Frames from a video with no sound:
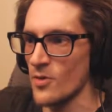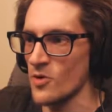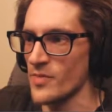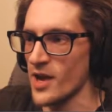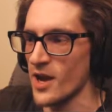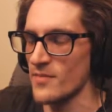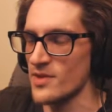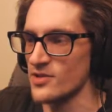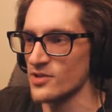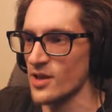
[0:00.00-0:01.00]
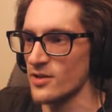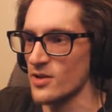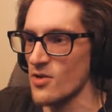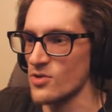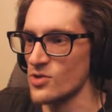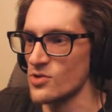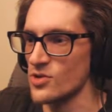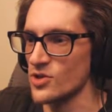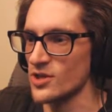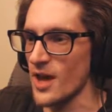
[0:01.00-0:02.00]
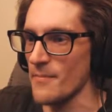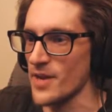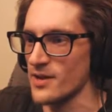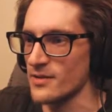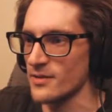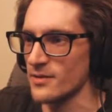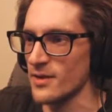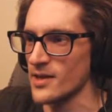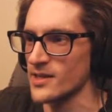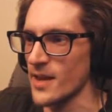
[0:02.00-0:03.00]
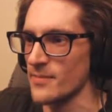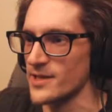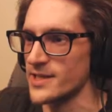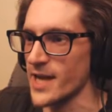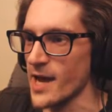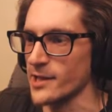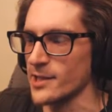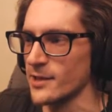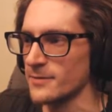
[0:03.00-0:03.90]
I'm going behind me. There's nothing you can do to stop me. Except death.